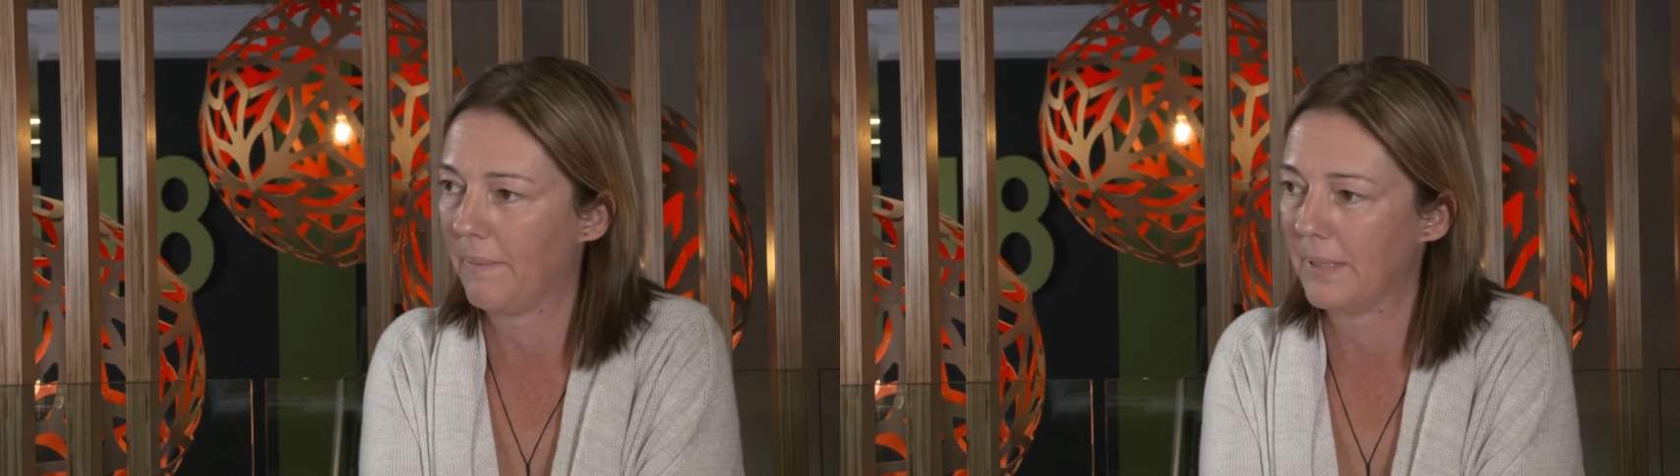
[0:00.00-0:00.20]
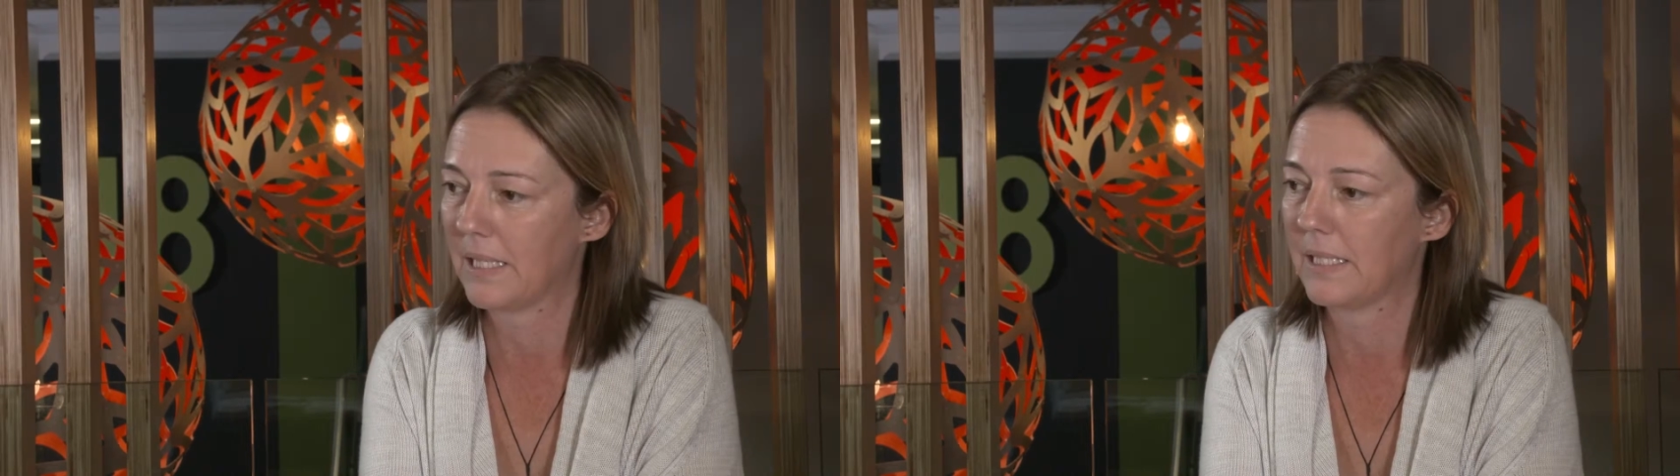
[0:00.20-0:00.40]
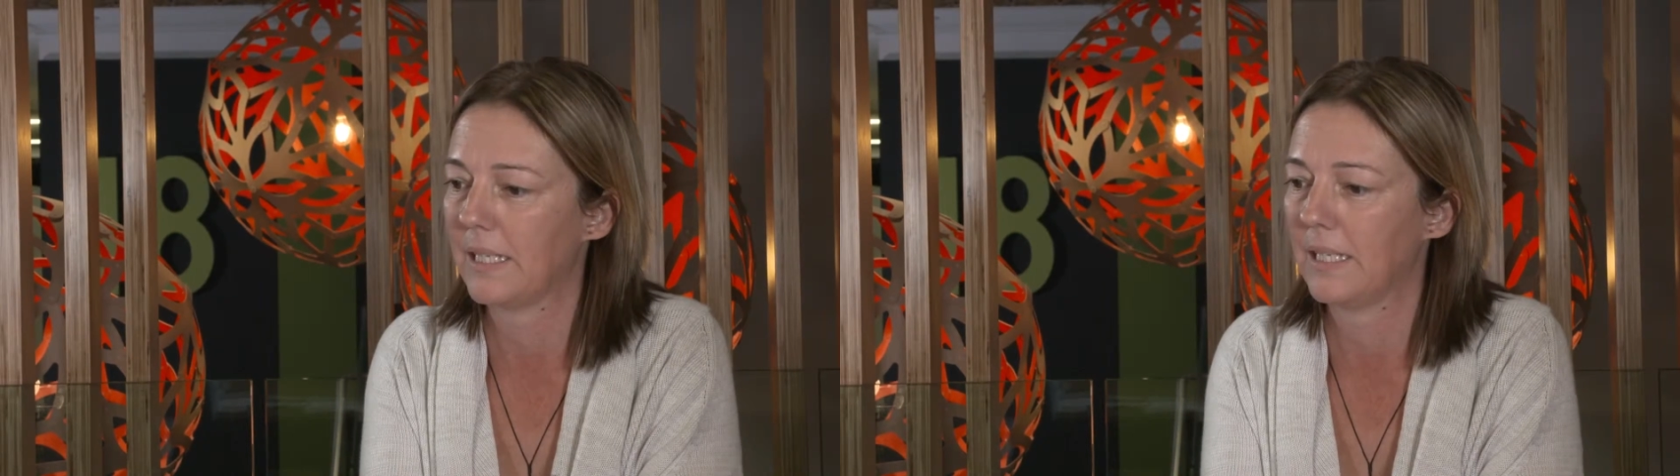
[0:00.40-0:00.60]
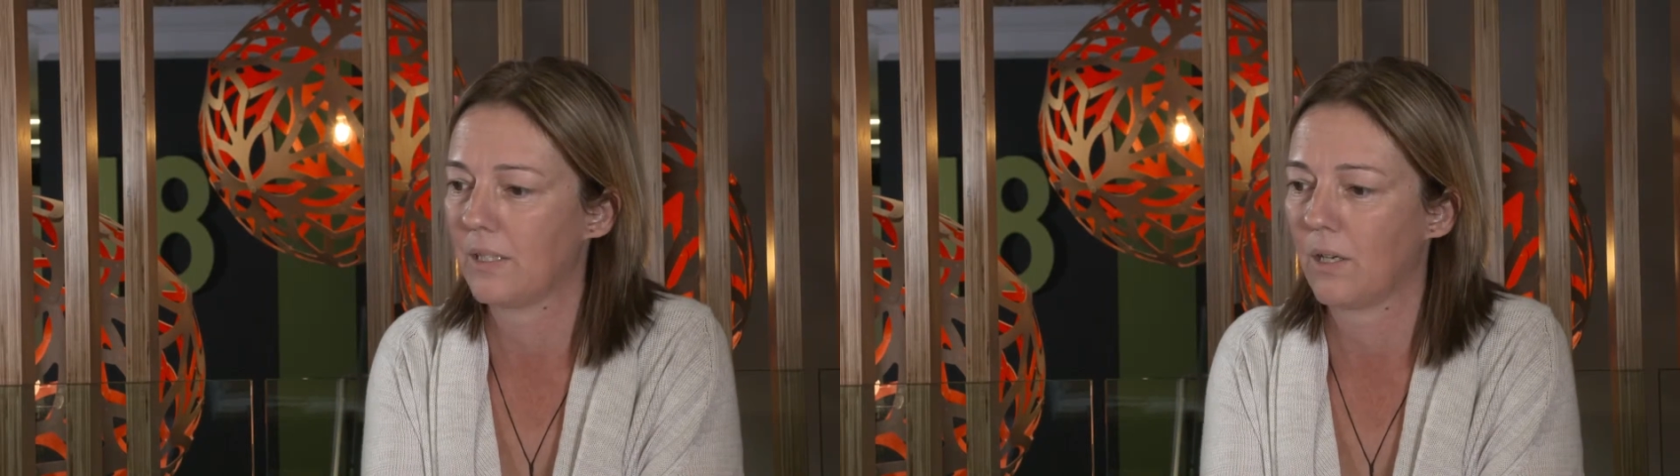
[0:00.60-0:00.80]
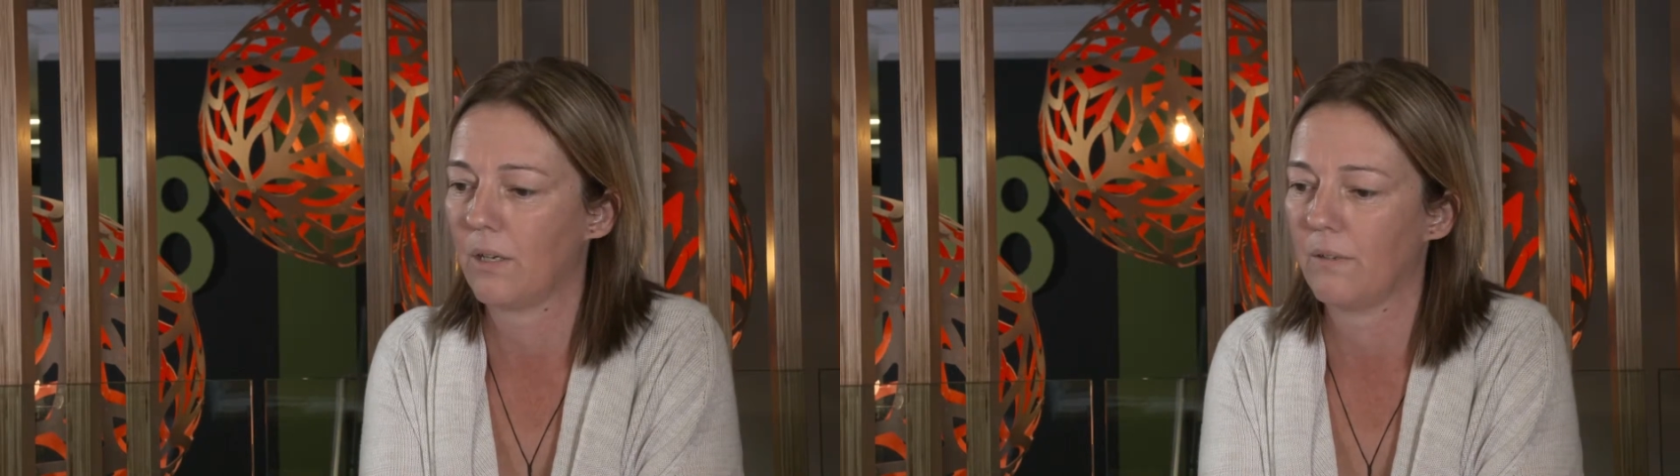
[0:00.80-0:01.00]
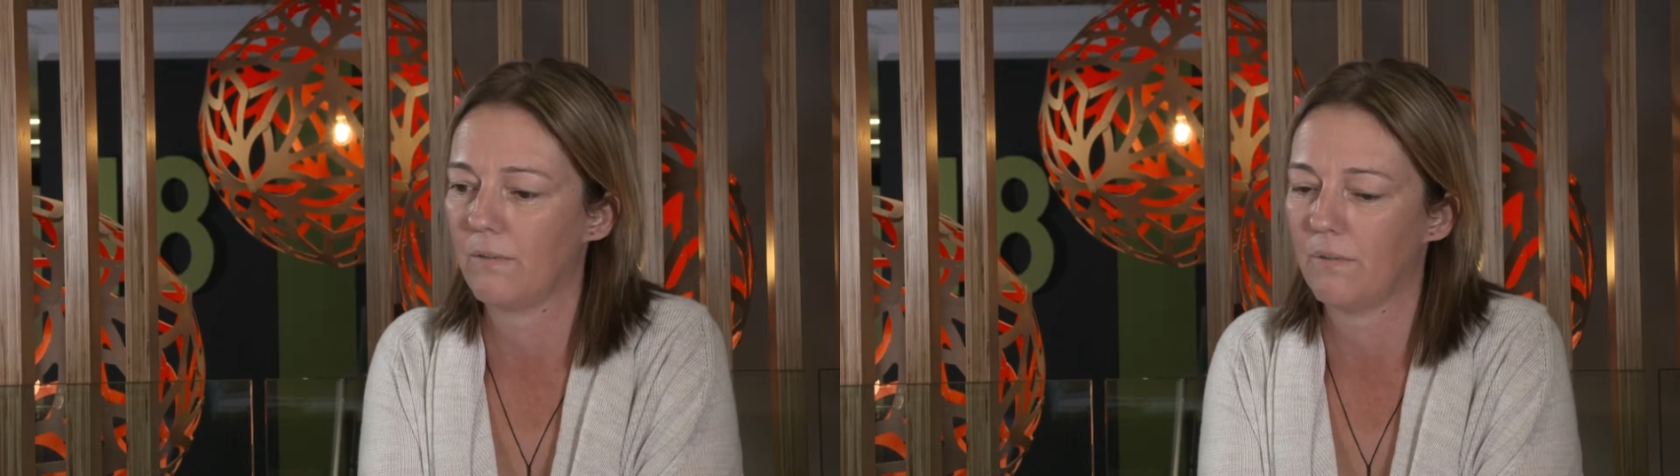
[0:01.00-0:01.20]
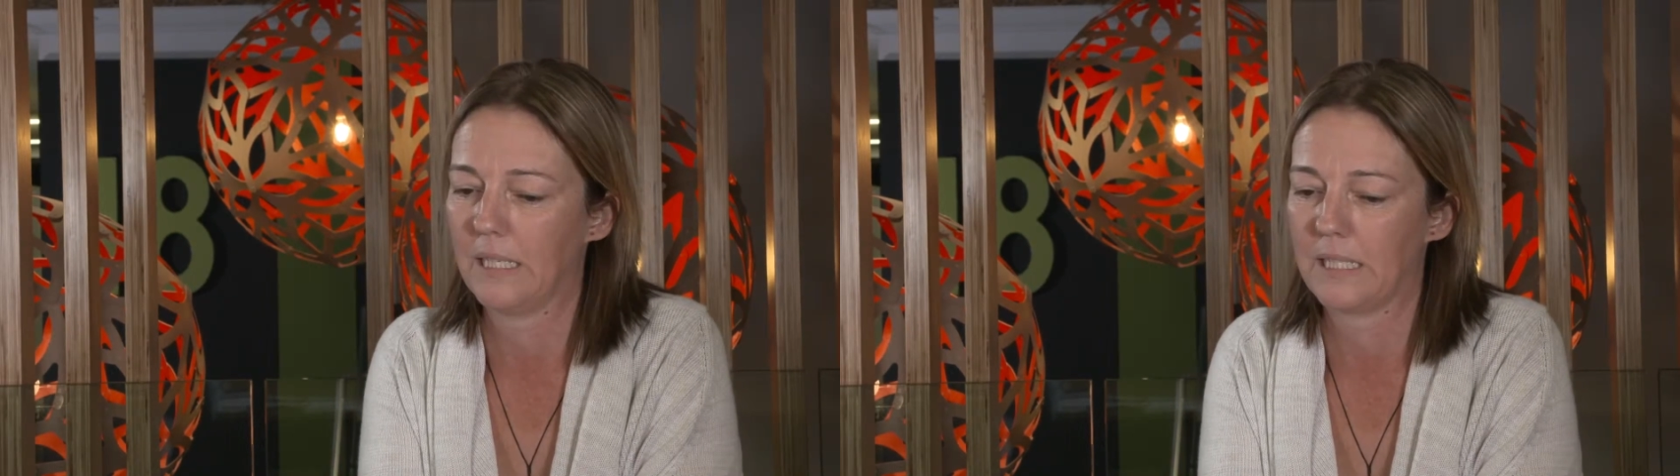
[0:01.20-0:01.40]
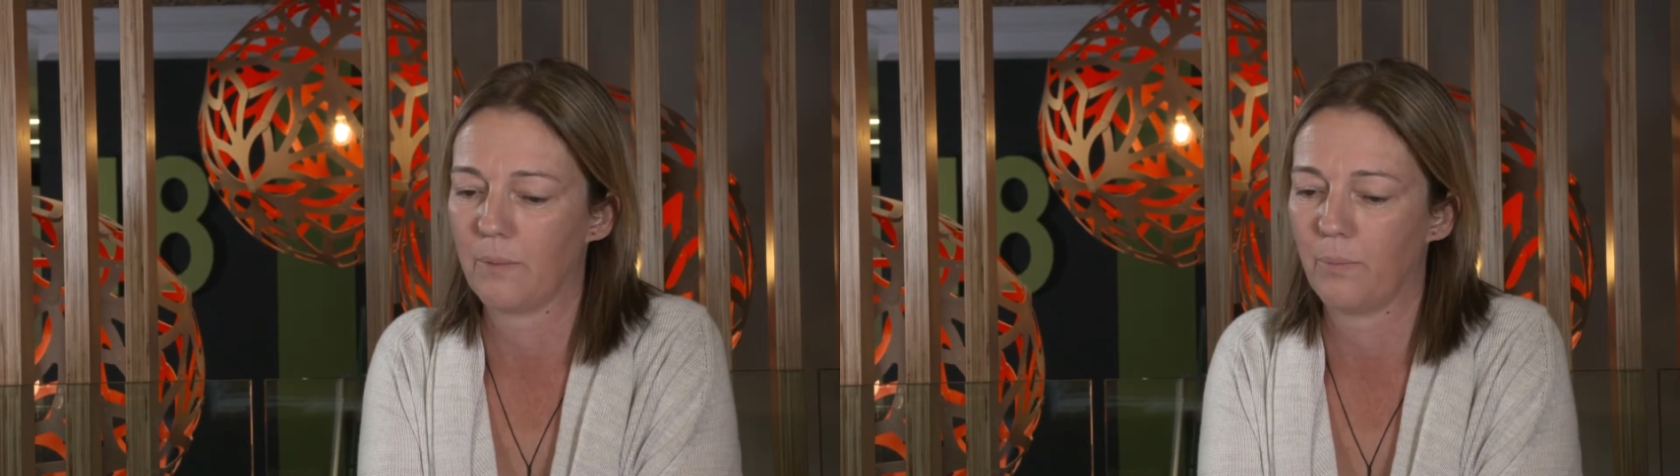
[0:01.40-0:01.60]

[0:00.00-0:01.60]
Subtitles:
As I said, he's got a really